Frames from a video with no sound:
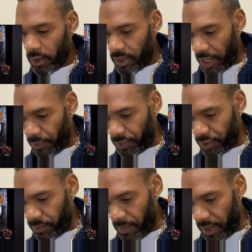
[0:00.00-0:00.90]
That's what
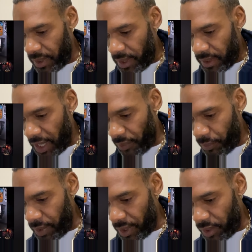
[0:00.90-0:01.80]
you make. That's
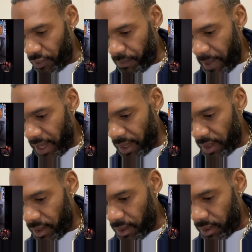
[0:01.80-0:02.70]
what you make.
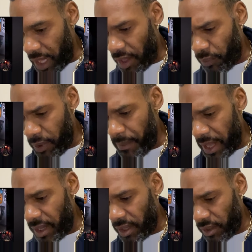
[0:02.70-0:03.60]
That's what
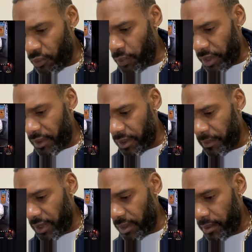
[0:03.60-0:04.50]
make you weird to
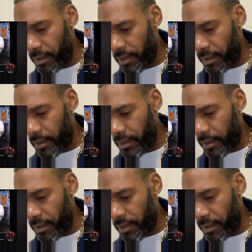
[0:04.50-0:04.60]
me.